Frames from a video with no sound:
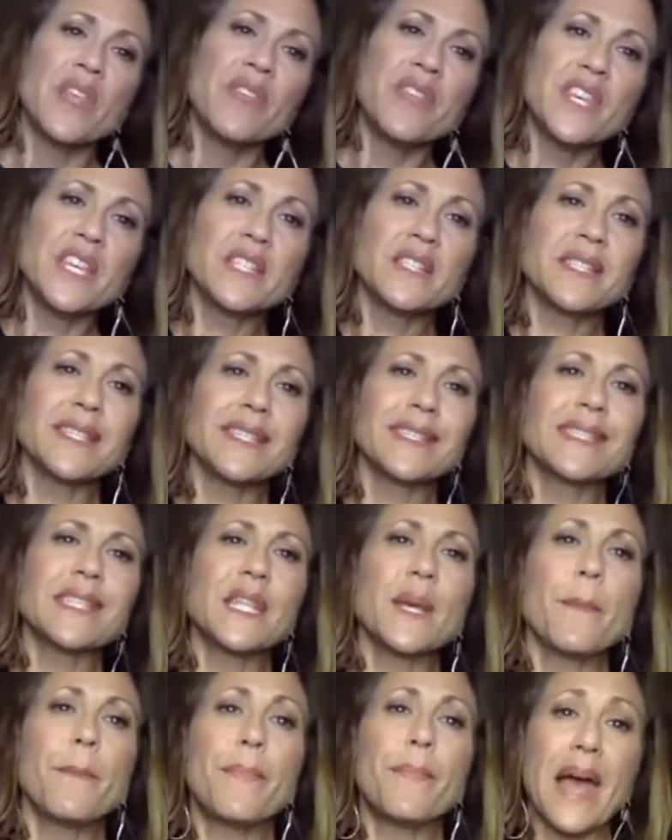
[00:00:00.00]
this is
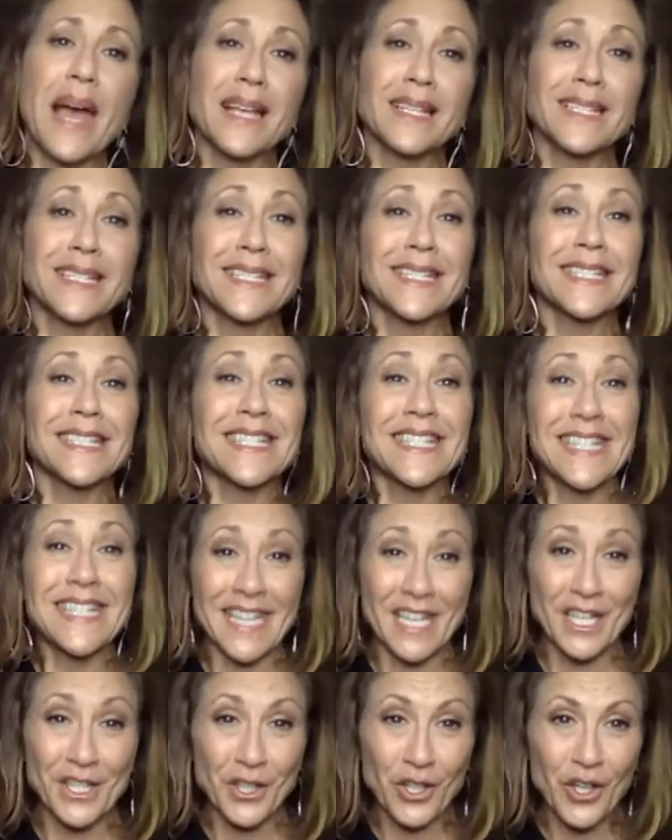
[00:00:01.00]
the best
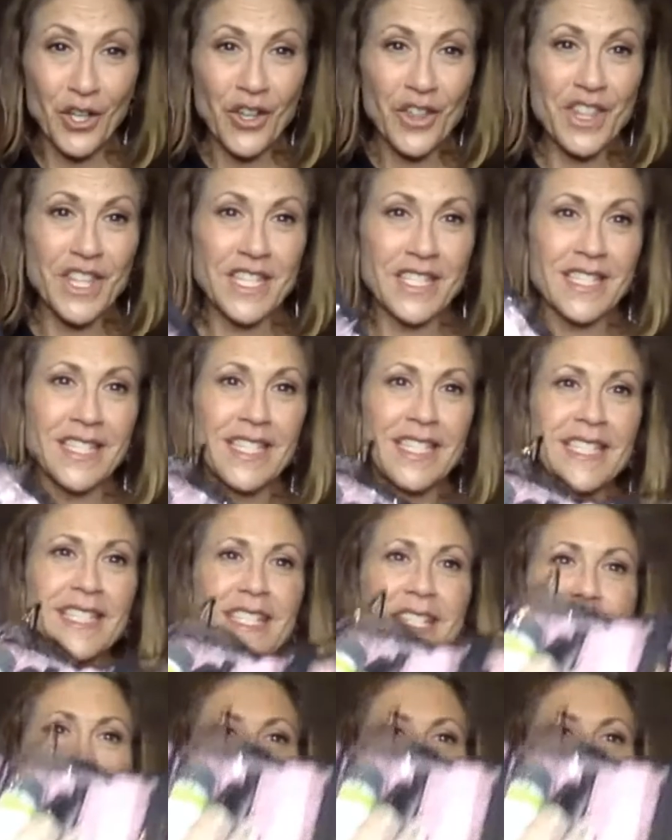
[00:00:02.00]
deal. This is the